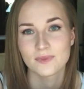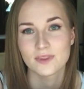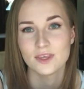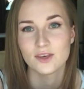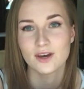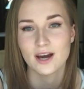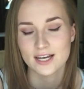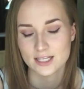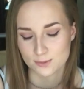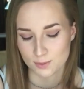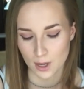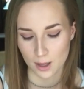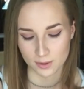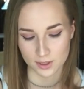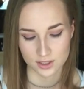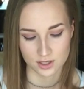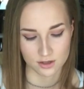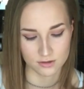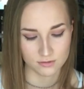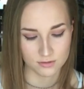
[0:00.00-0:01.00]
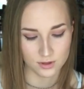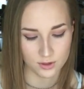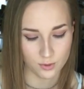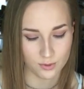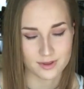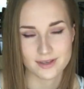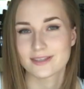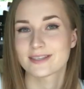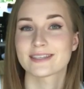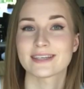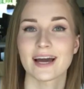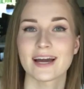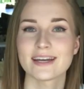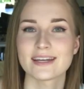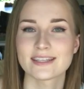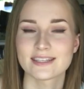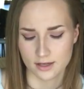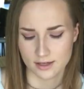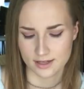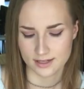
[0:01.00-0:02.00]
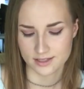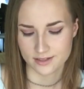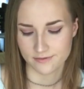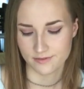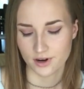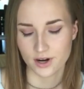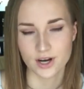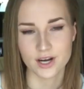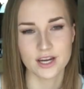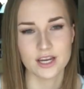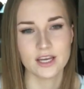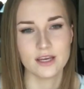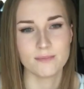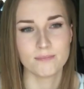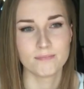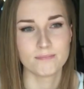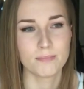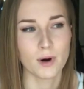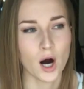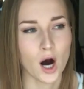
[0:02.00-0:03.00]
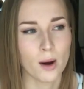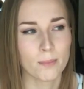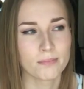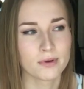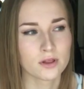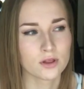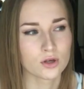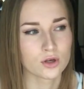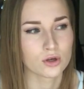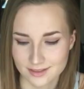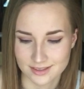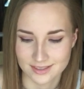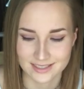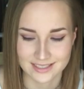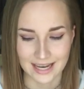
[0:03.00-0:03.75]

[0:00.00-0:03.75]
You guys probably don't know this site. It's, it's very popular.